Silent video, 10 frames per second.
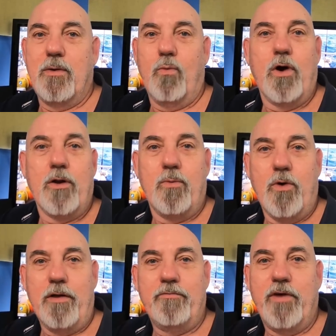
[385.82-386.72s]

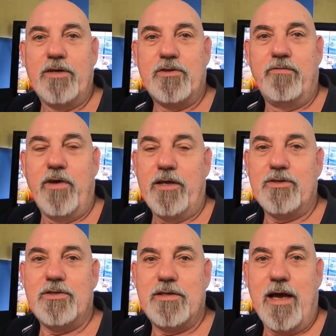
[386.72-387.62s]
One-on-one,
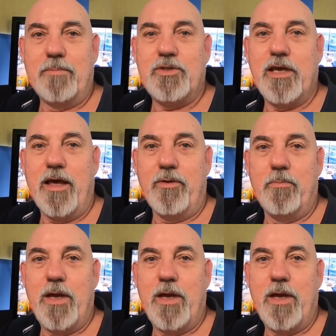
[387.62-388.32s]
face-to-face, time together,